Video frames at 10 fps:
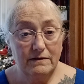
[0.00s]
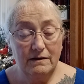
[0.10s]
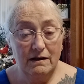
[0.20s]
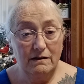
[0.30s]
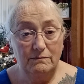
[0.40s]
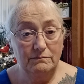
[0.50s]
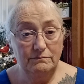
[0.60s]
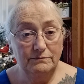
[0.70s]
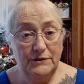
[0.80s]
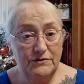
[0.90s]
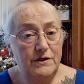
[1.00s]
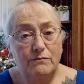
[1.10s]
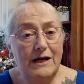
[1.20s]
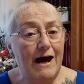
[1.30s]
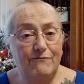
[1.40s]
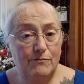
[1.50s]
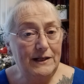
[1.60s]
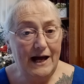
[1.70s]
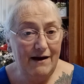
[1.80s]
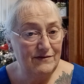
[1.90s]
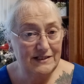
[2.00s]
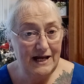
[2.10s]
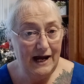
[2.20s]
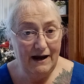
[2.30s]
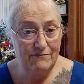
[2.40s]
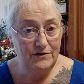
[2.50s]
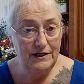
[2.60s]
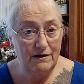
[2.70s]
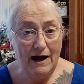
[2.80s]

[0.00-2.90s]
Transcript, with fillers: there's no time for me to have a snack after dinner.